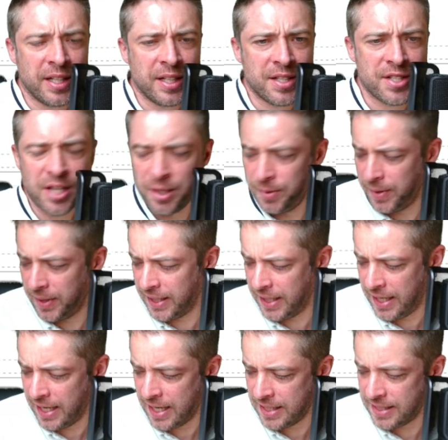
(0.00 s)
So,
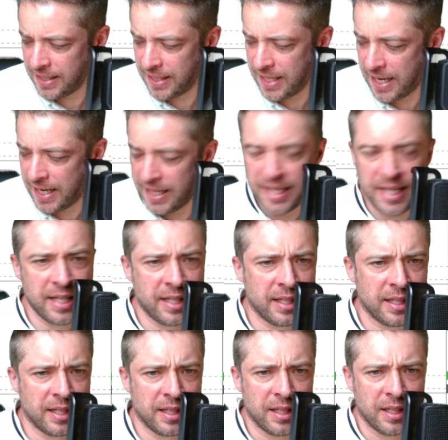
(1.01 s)
yet again,
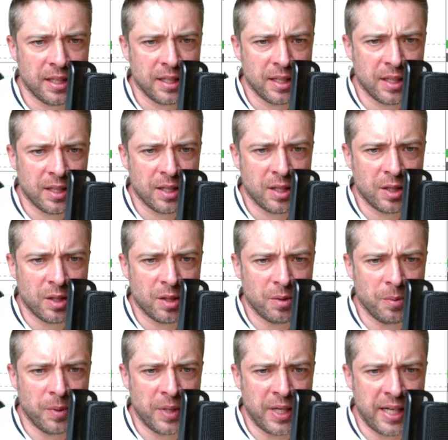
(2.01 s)

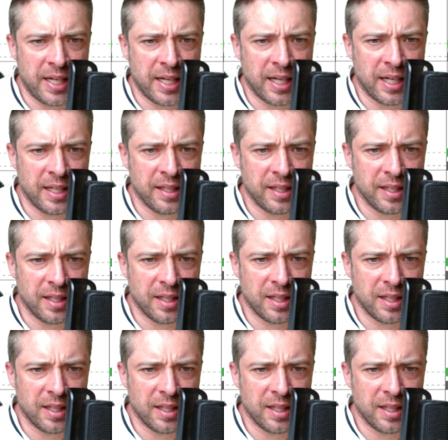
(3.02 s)
we can